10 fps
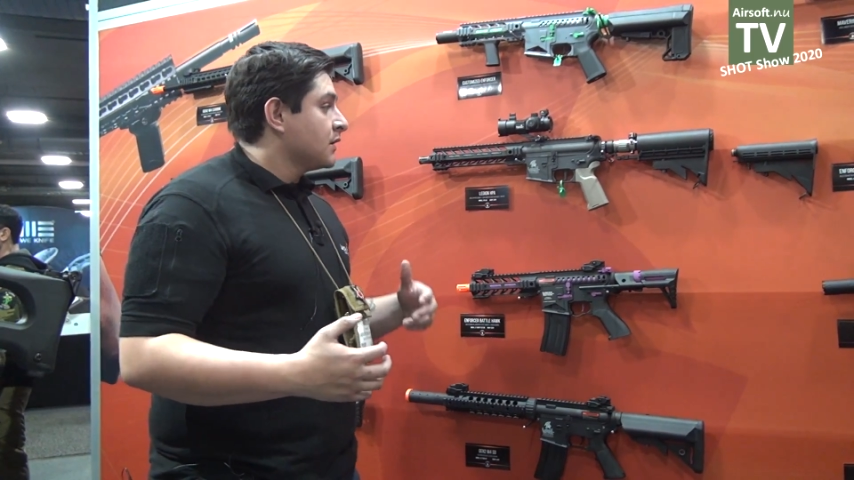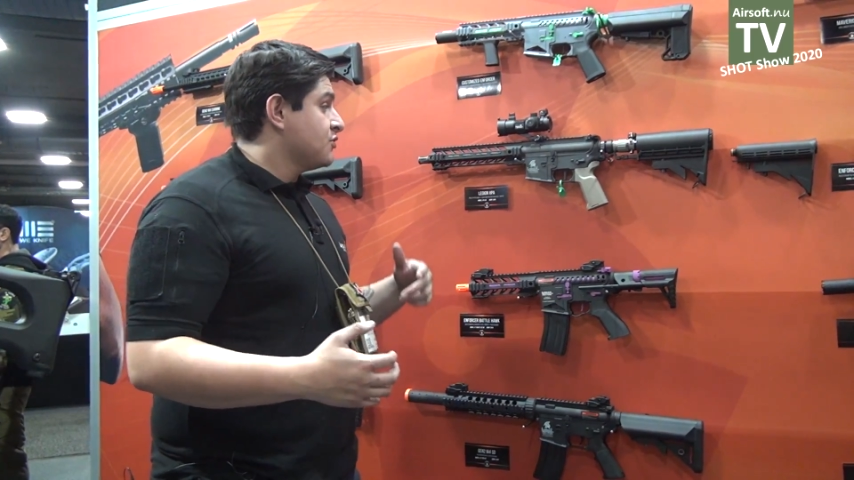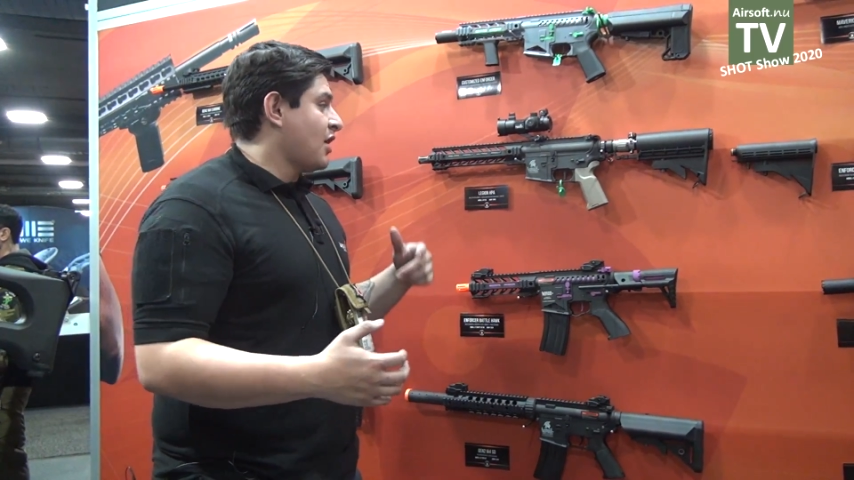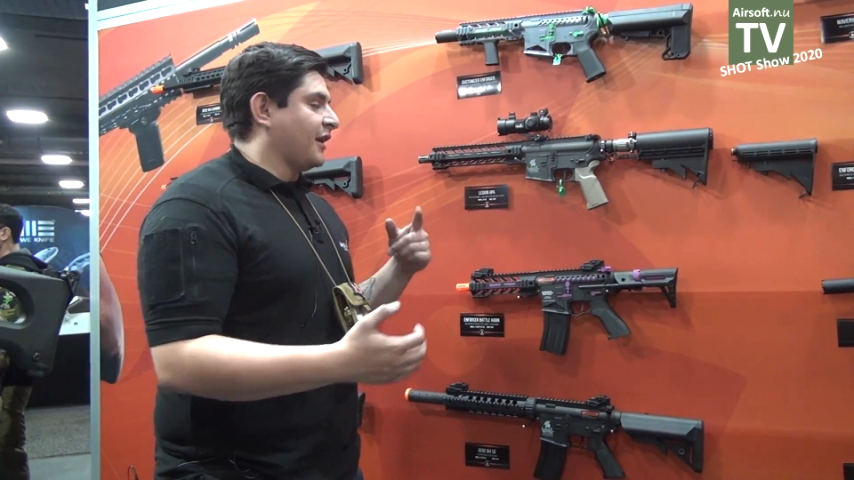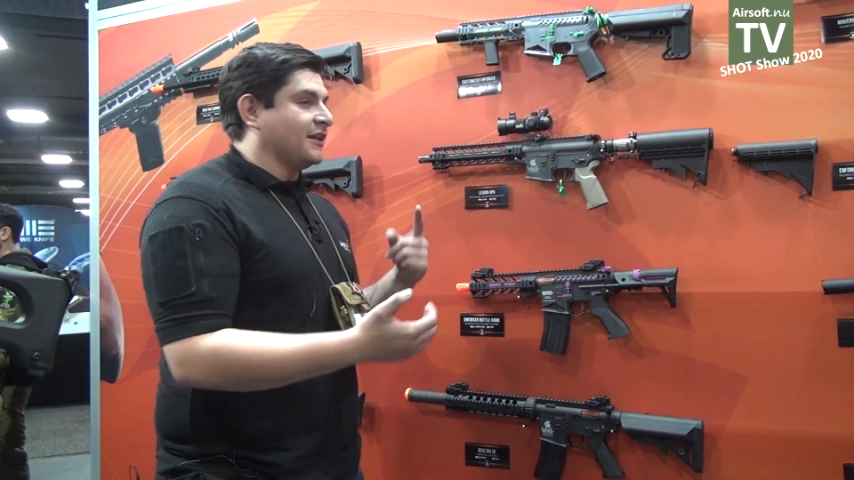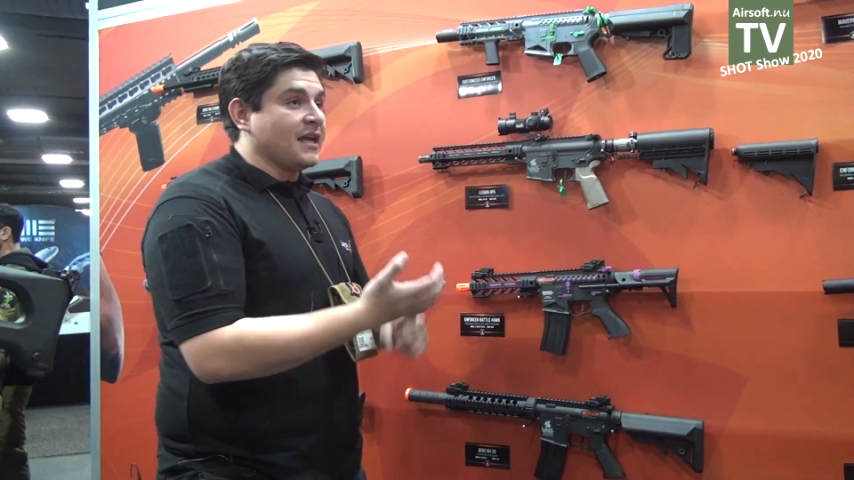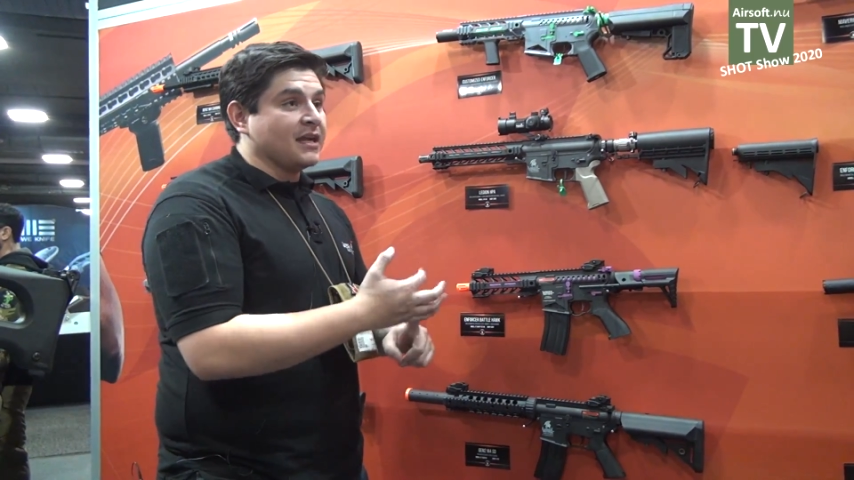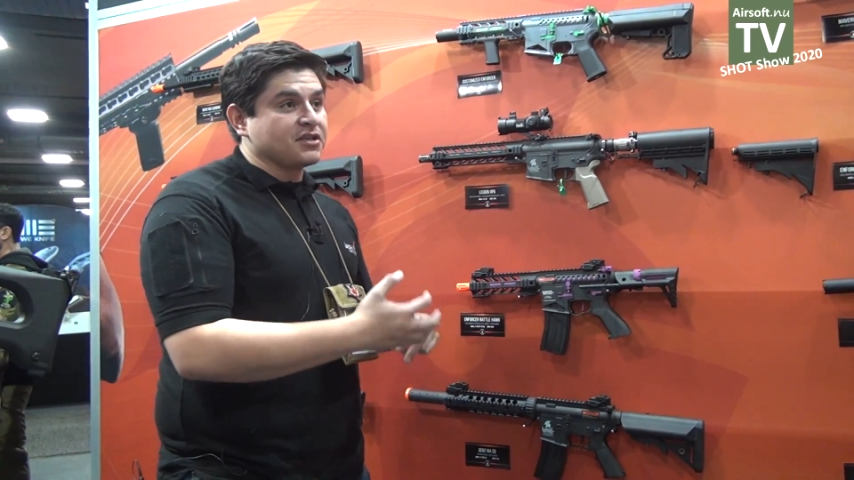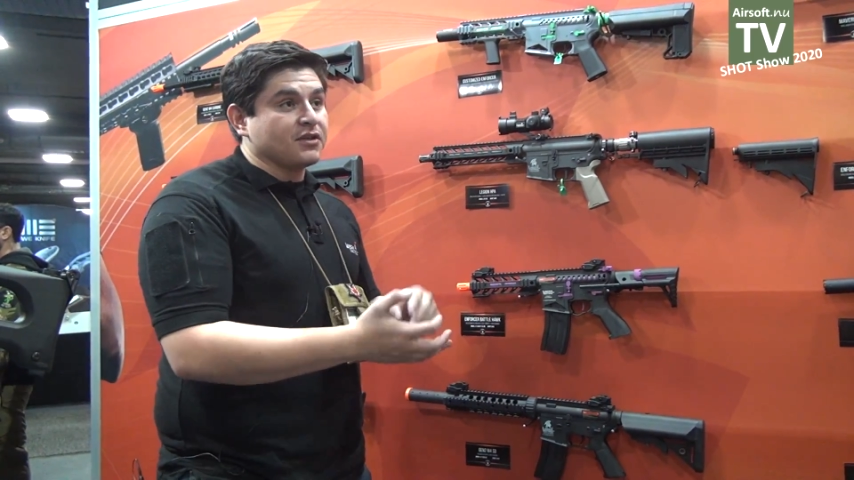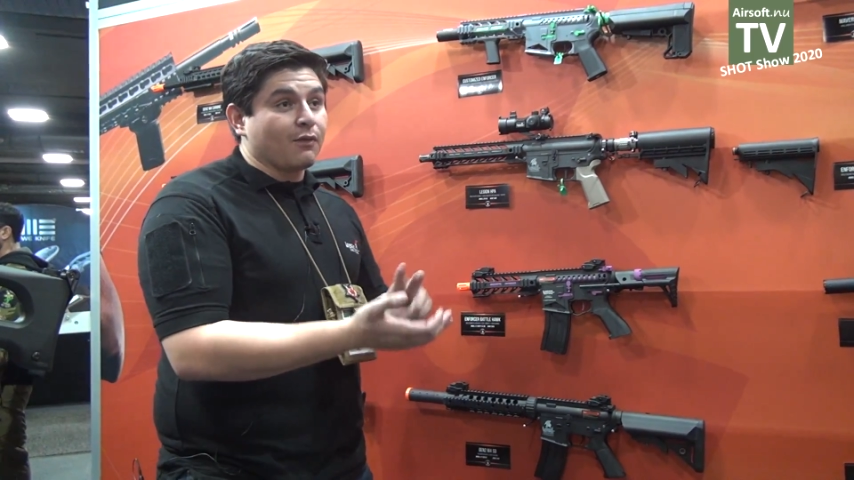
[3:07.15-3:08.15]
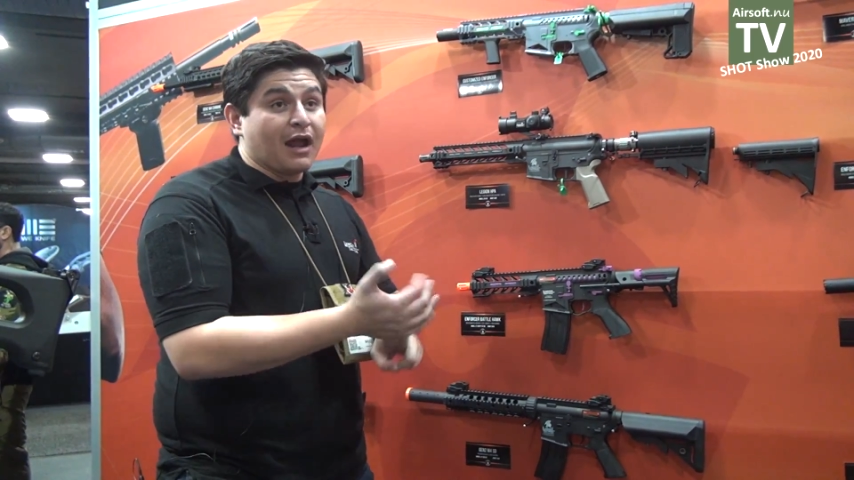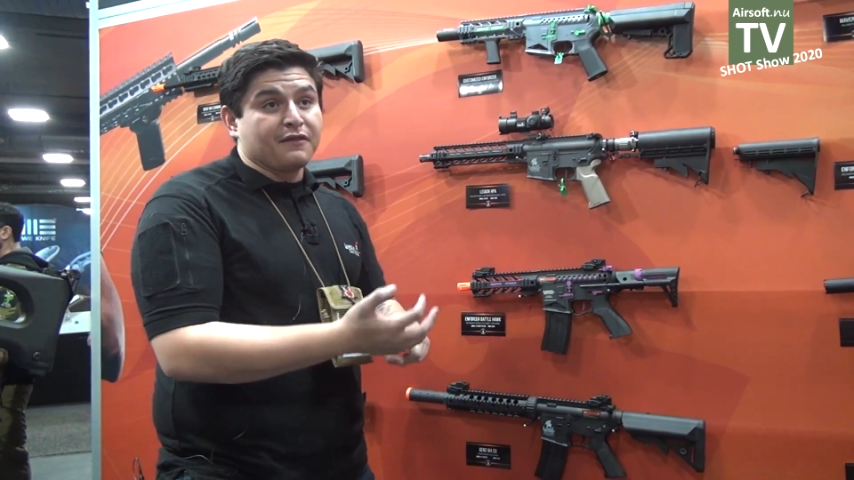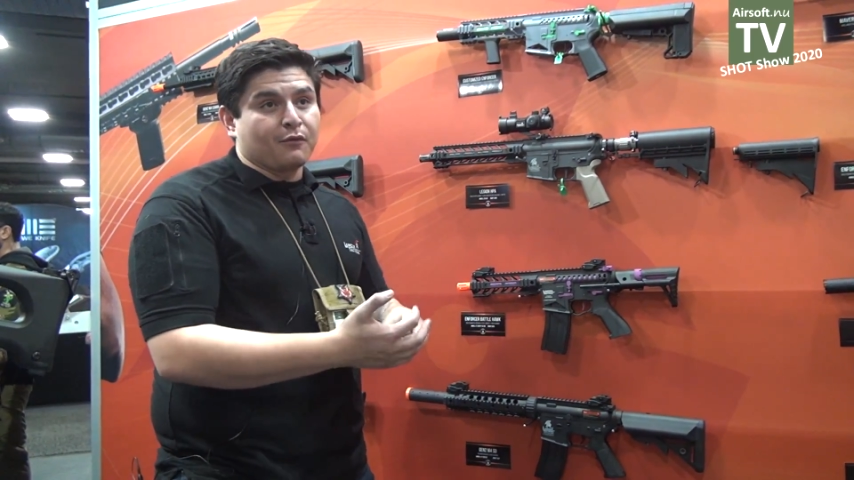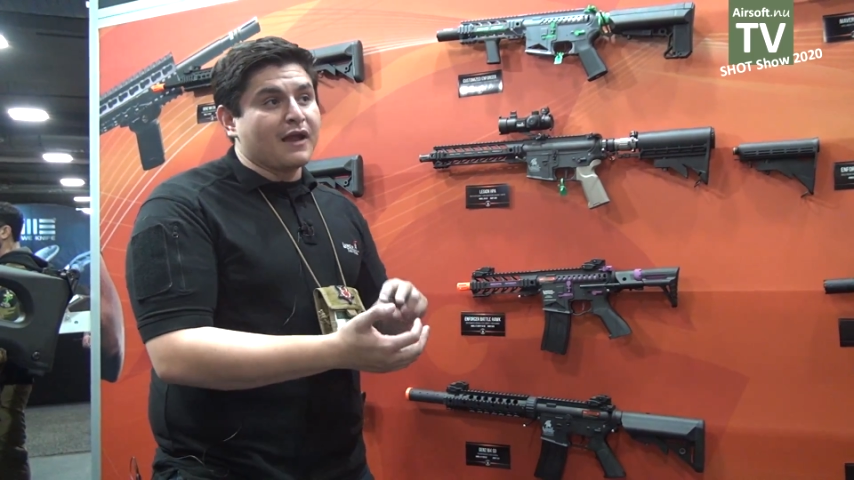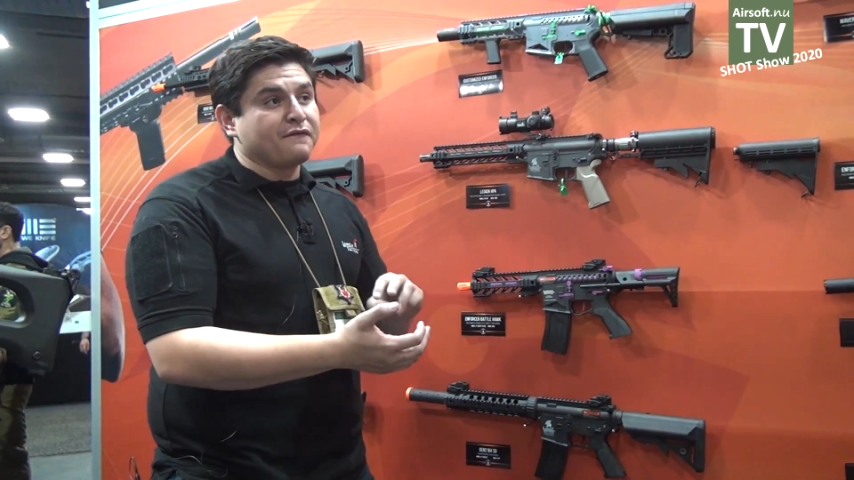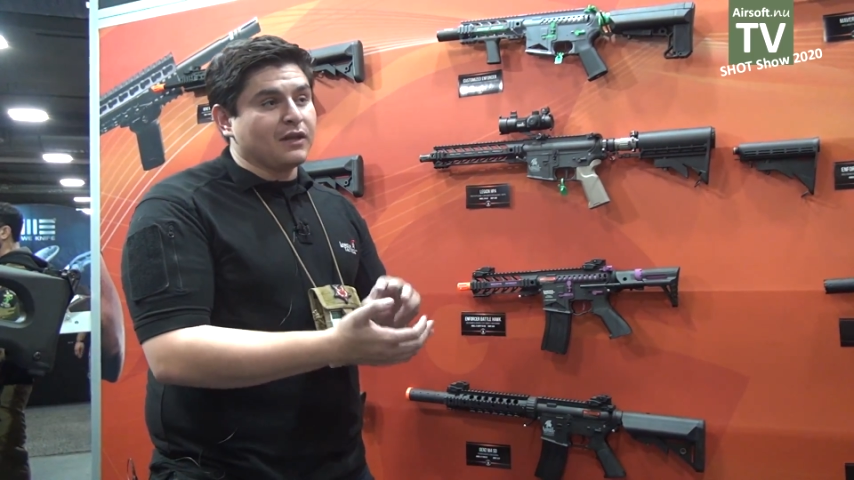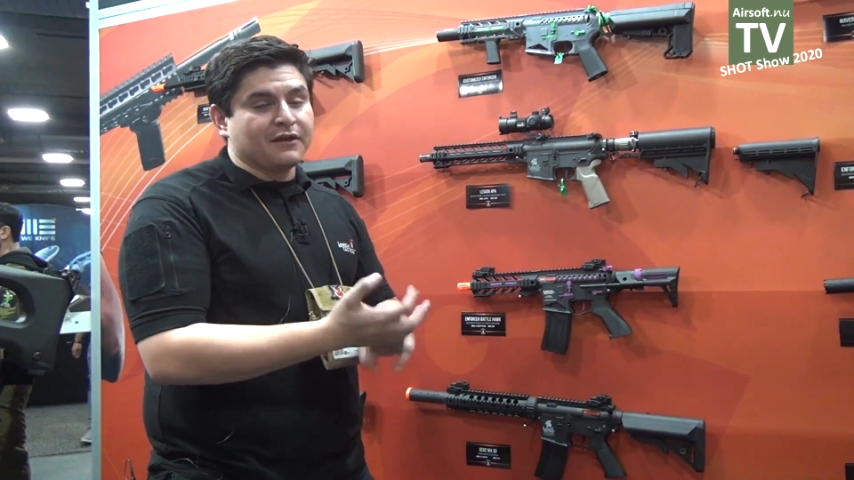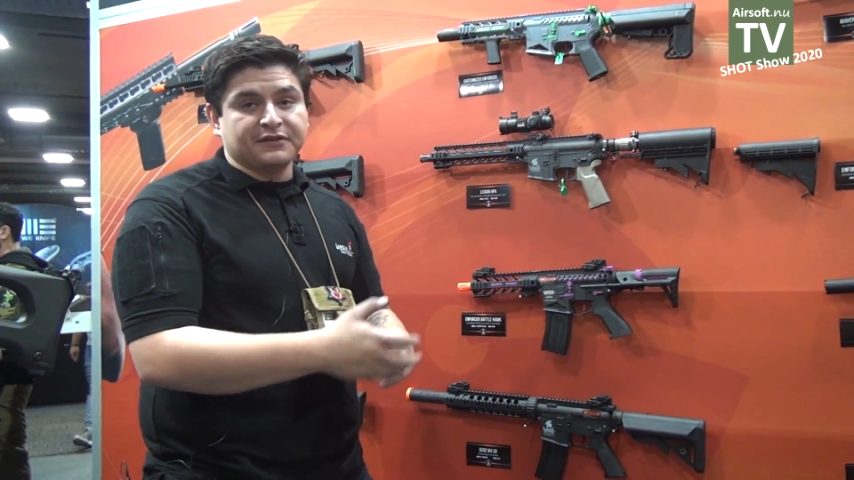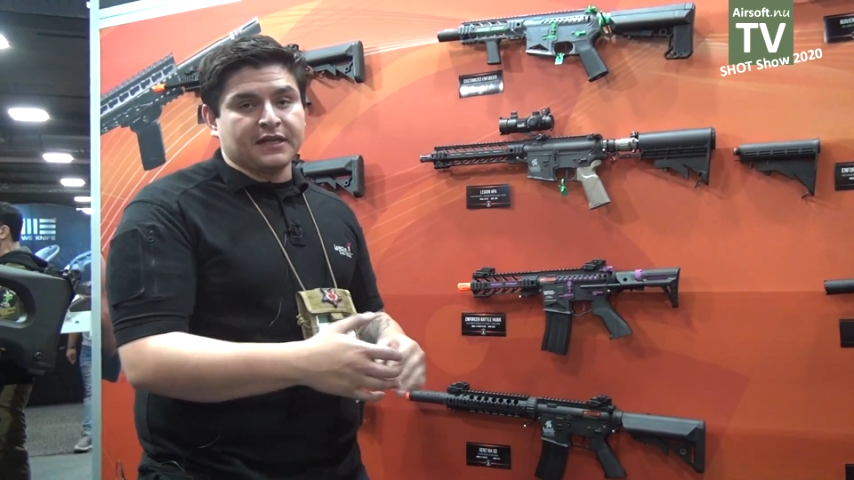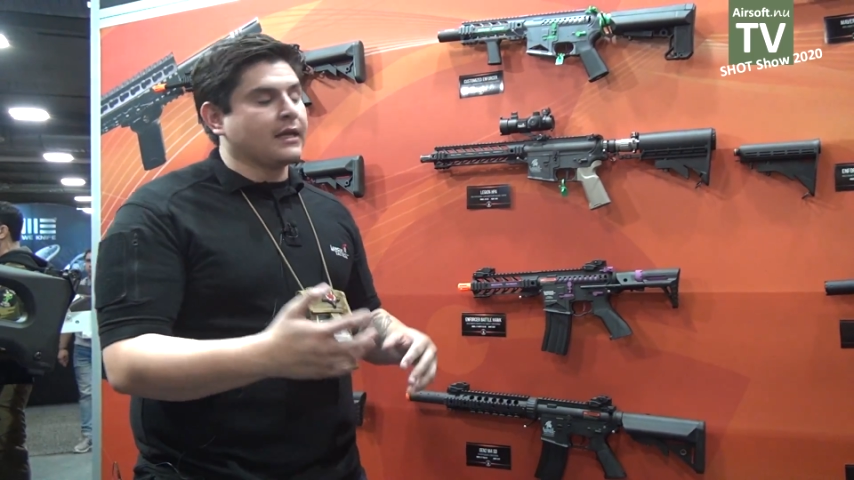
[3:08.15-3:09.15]
you got to get the engine, the rifle,
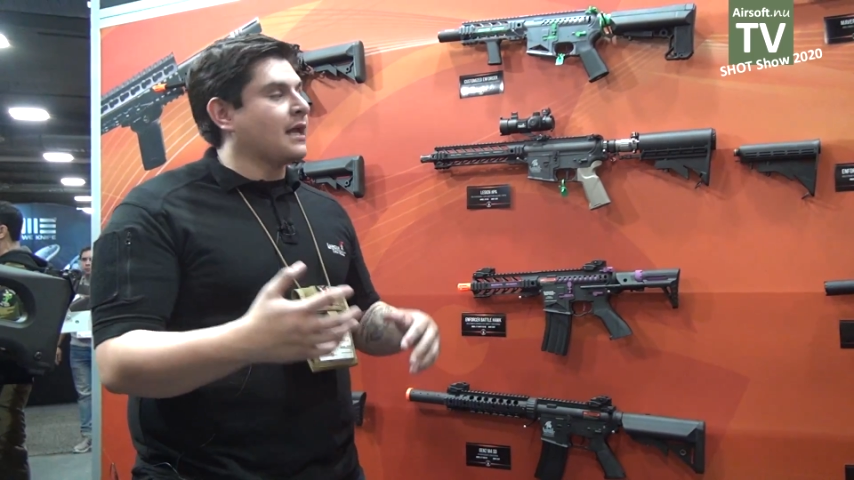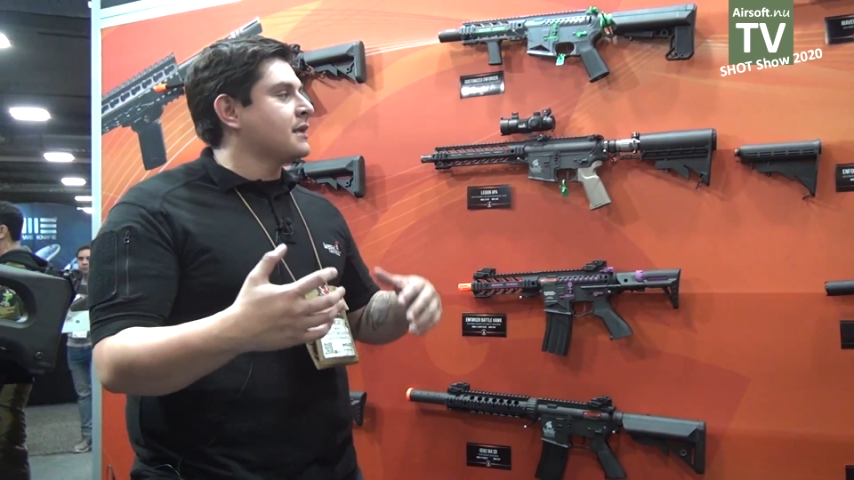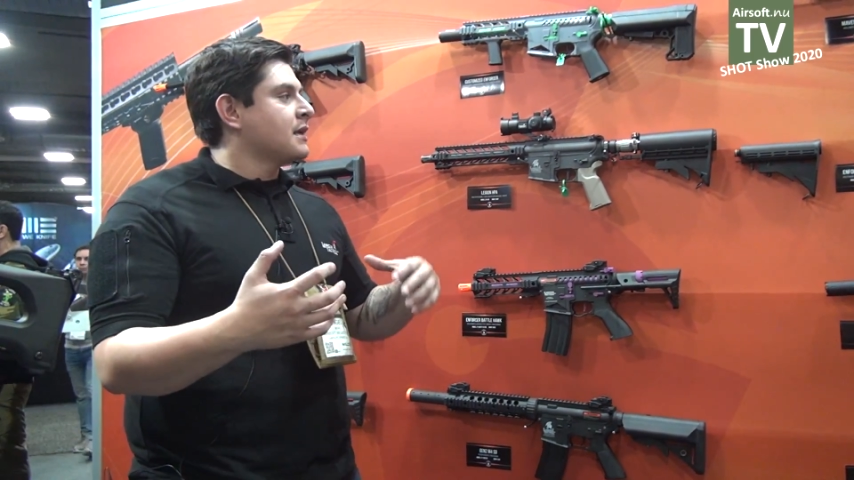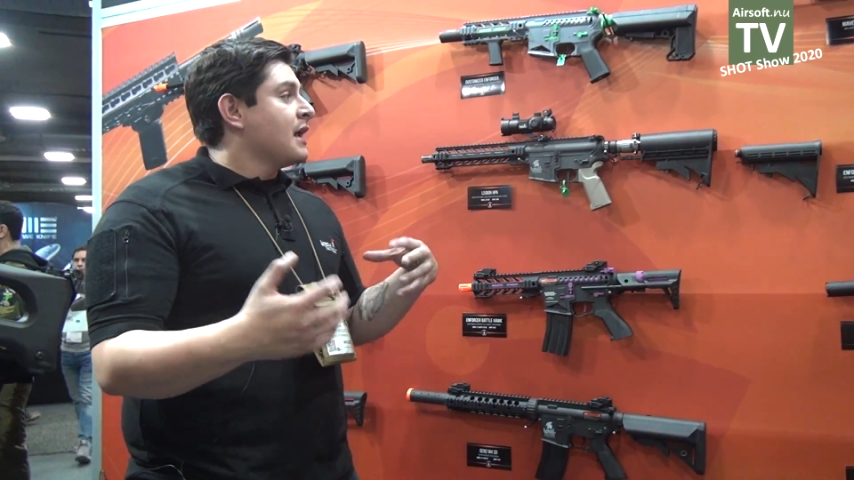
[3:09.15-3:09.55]
everything, and